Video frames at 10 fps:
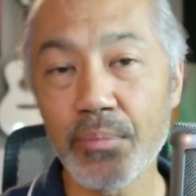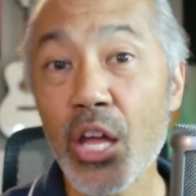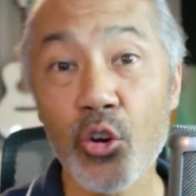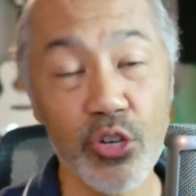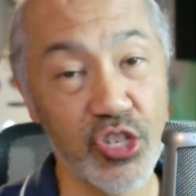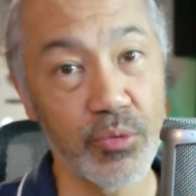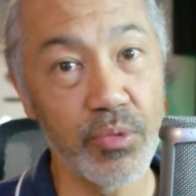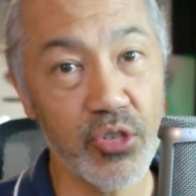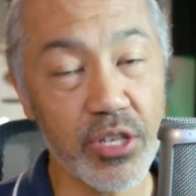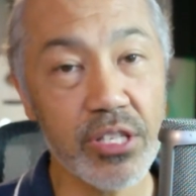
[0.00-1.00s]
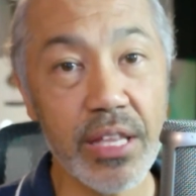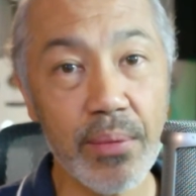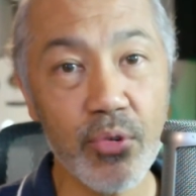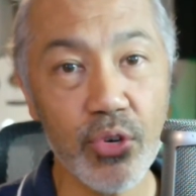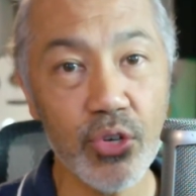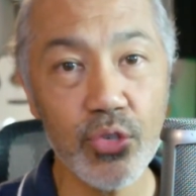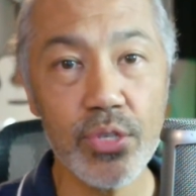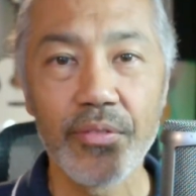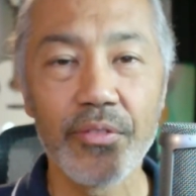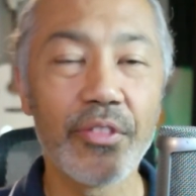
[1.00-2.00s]
Christian music theme cruise.
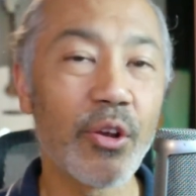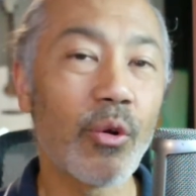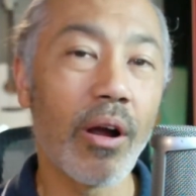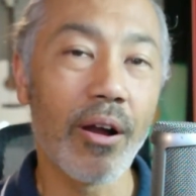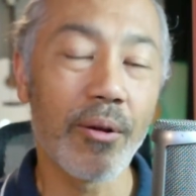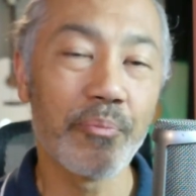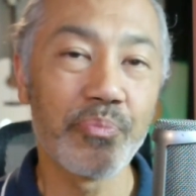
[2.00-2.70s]
There are,